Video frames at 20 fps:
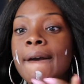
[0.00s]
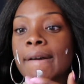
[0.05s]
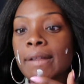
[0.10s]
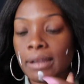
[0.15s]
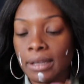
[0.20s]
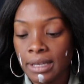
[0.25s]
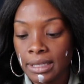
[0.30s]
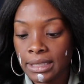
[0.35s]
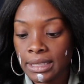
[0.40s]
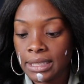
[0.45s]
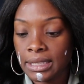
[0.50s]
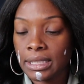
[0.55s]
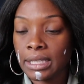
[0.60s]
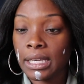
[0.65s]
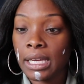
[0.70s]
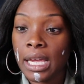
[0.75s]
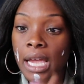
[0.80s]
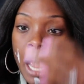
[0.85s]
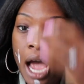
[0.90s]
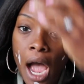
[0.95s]
Let's
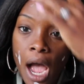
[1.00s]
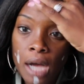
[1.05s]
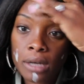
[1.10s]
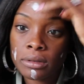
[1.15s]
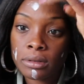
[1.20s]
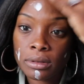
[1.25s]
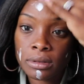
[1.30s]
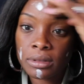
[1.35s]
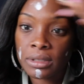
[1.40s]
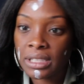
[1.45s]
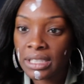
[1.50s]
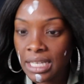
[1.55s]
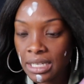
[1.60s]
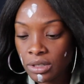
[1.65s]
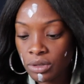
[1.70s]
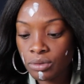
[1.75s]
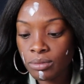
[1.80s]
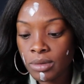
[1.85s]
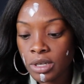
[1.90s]
see Yeah, is that too